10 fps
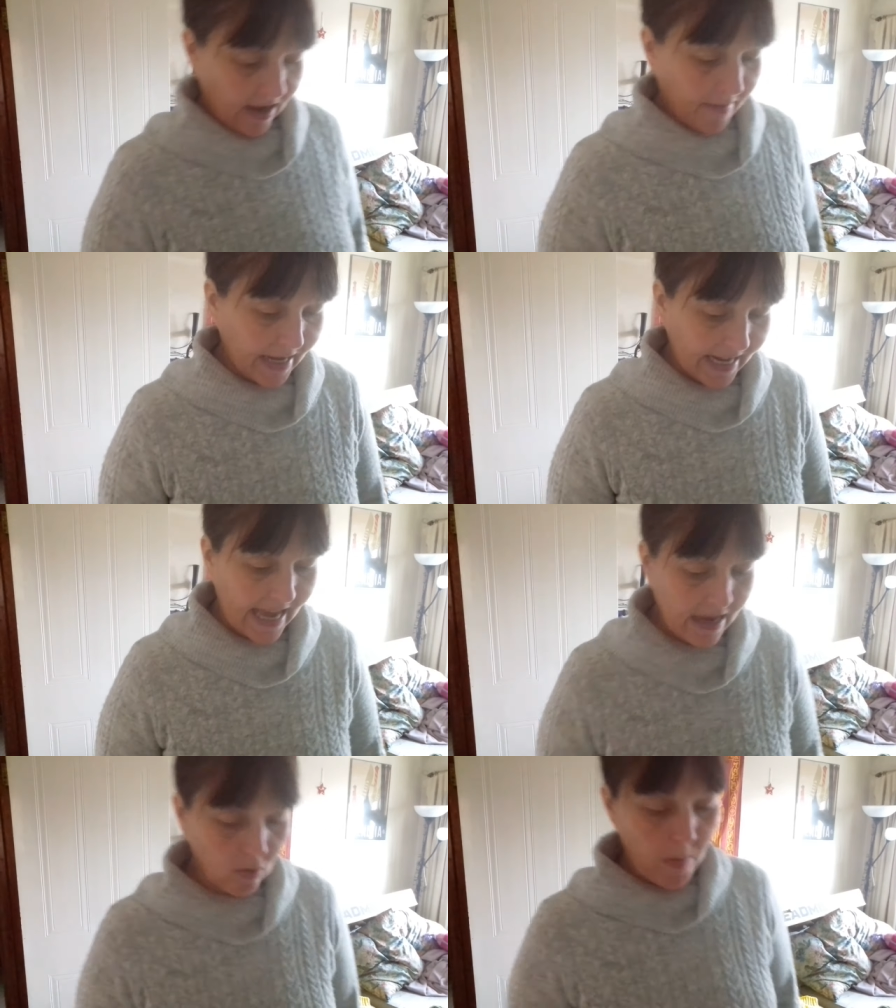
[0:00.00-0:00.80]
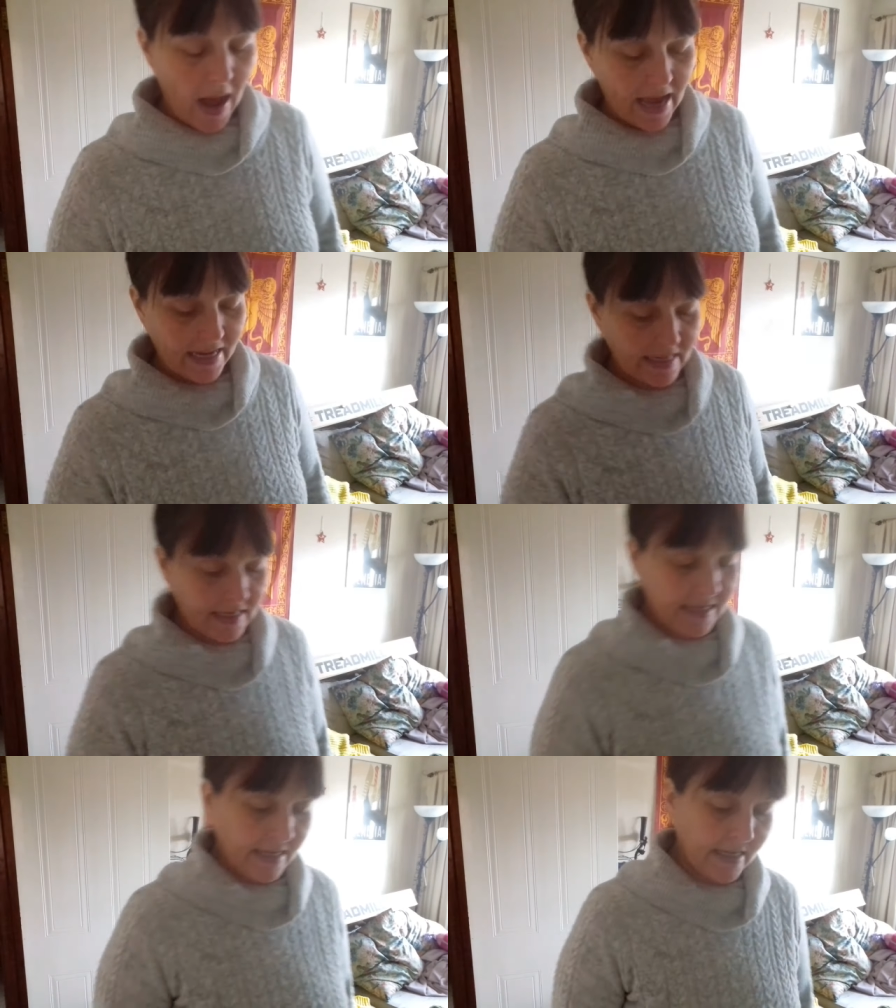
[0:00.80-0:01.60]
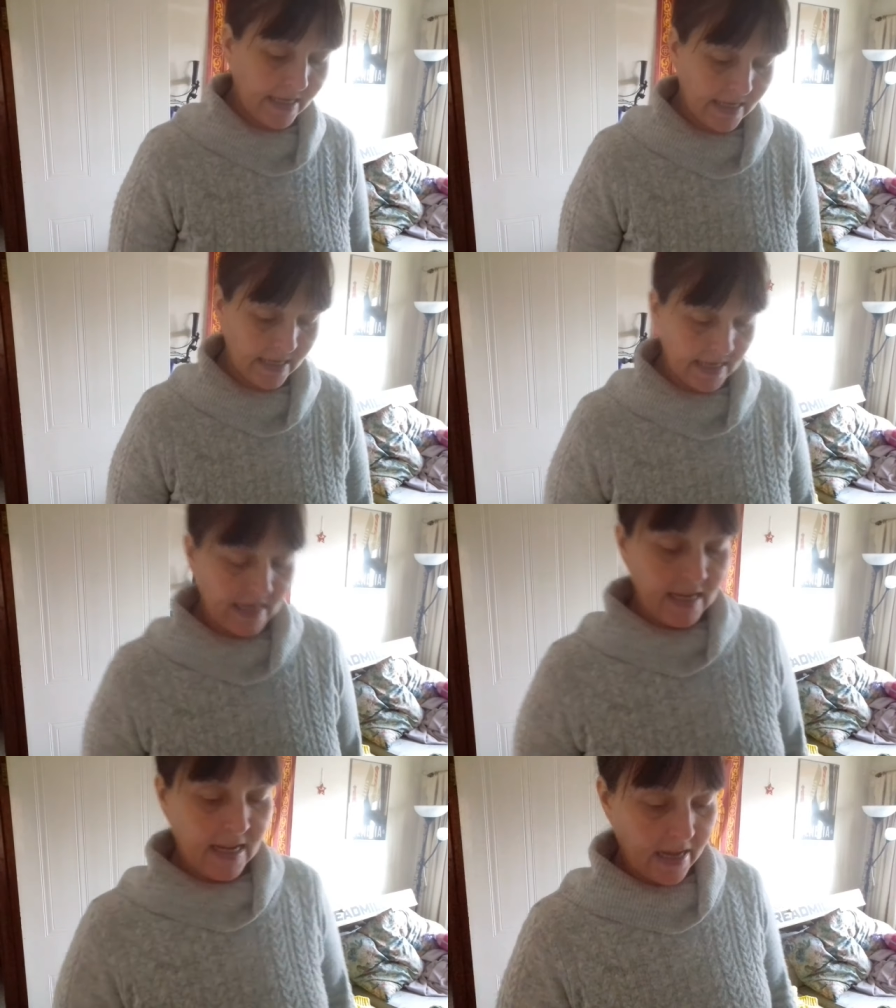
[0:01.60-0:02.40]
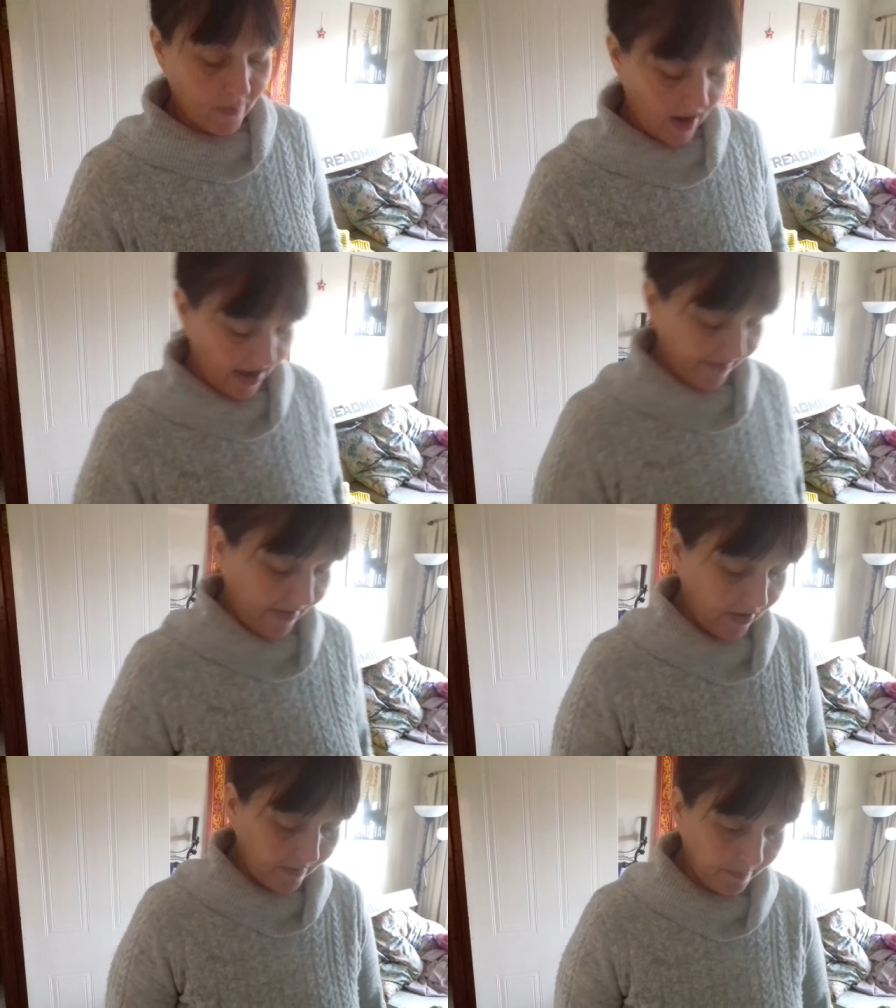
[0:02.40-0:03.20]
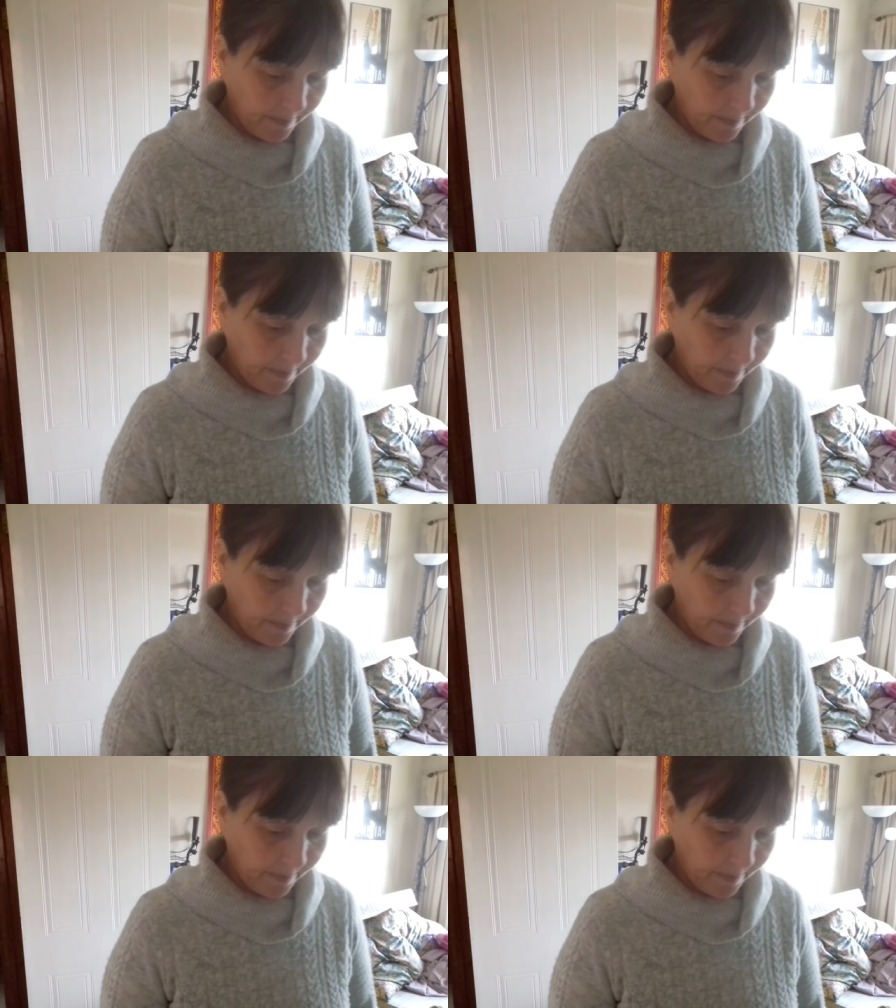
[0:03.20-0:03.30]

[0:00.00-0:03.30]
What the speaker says: I'm getting heel pain and what have you.